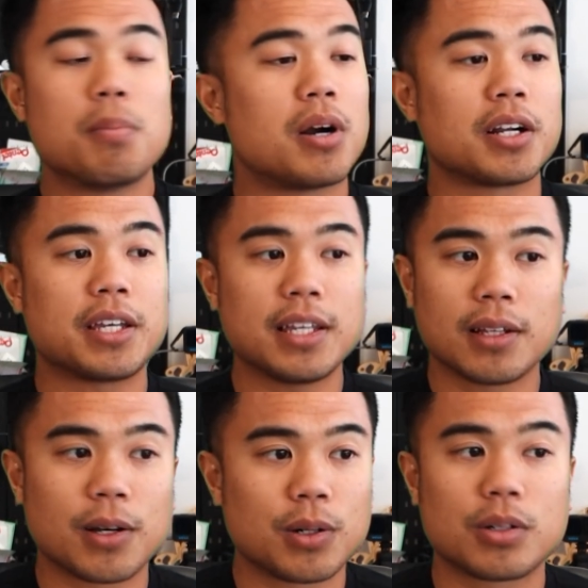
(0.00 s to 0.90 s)

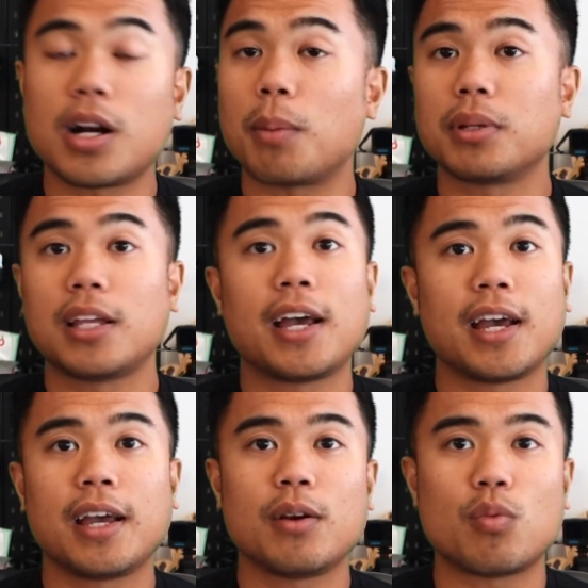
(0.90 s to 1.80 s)
Makakilo,
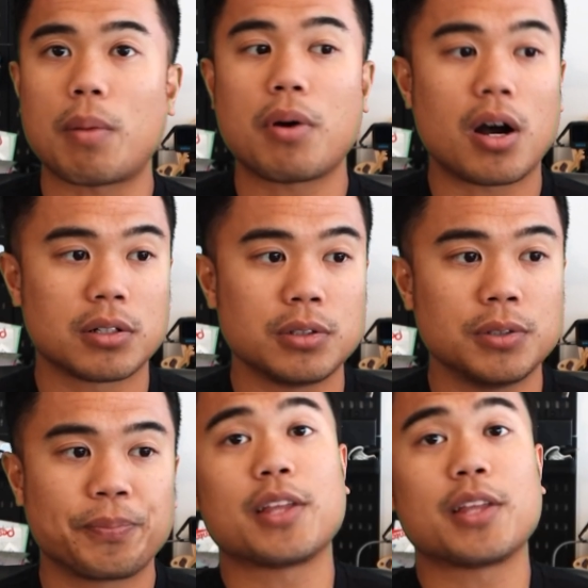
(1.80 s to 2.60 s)
Kapolei, Waipahu.